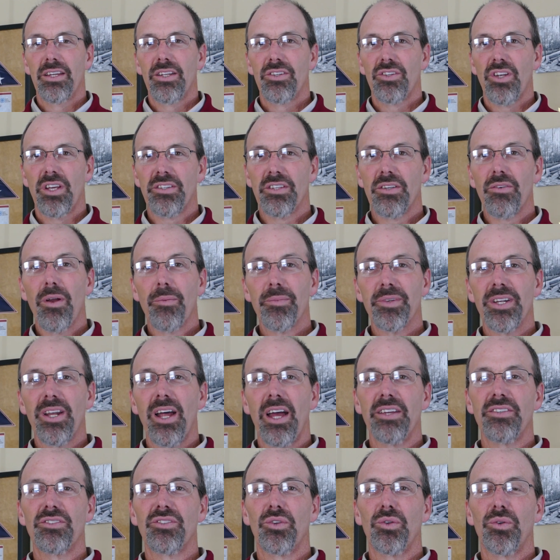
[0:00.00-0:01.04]
Jesse Remington
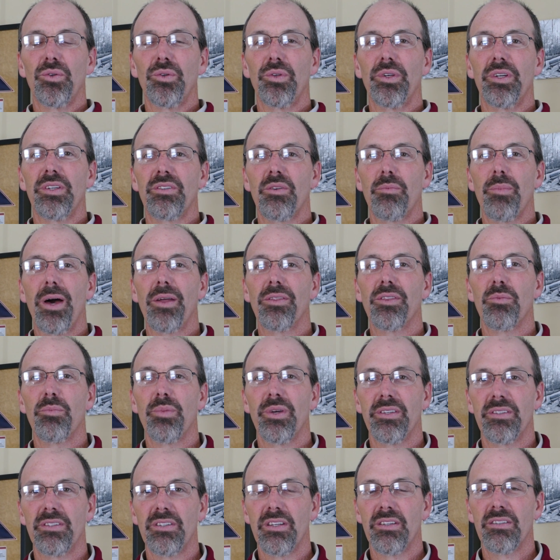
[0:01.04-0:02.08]
High School is about the
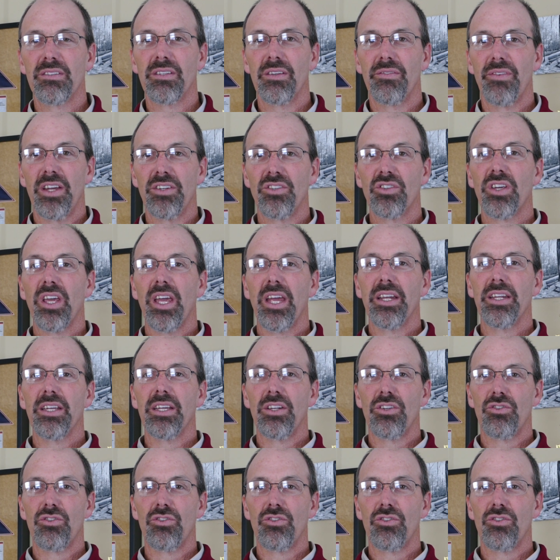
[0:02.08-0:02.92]
business of educating